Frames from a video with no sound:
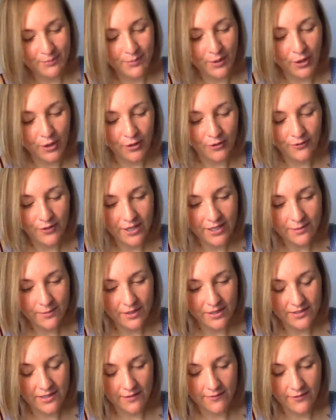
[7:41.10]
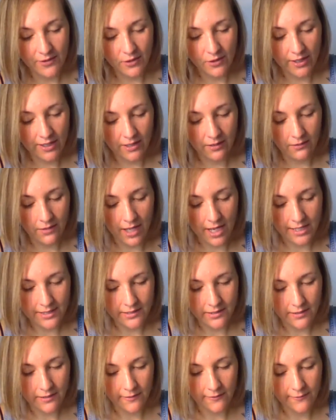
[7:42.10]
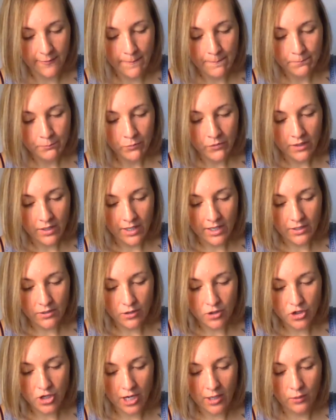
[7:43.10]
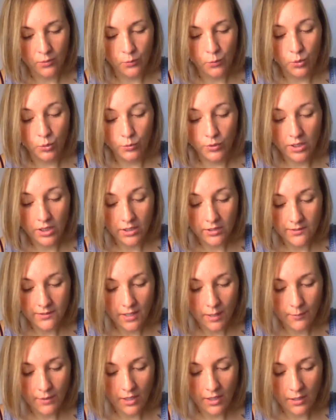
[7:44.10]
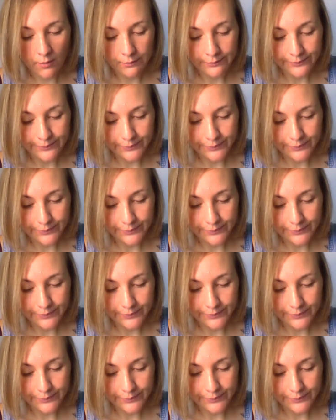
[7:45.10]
perfect because I feel like a lot of inner child wounding is coming up.